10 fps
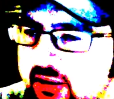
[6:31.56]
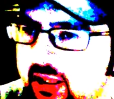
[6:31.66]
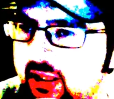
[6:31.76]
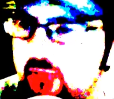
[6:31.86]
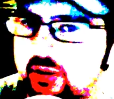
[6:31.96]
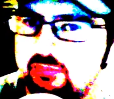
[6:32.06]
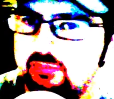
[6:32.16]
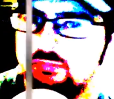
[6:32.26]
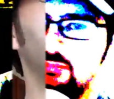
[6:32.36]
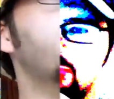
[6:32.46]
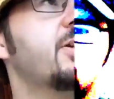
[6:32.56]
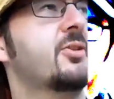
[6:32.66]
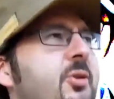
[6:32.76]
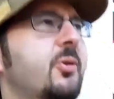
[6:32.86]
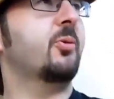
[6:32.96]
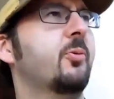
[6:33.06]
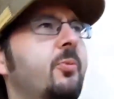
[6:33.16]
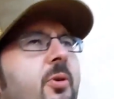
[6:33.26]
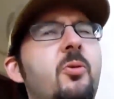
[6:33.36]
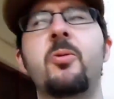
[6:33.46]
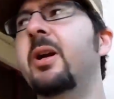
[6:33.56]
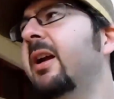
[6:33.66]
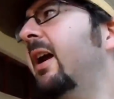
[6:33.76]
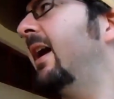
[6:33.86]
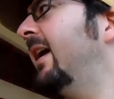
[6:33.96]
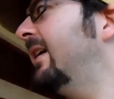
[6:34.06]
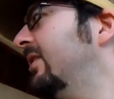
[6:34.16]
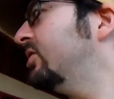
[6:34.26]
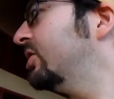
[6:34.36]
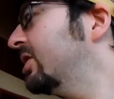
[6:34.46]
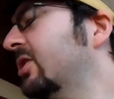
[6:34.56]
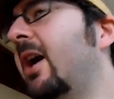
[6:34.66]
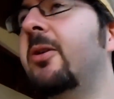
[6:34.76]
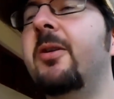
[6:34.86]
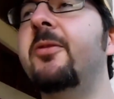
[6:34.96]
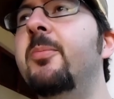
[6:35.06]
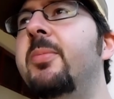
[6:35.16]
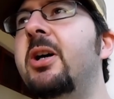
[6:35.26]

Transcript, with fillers: Anyway. Okay, so real quick, I just got off the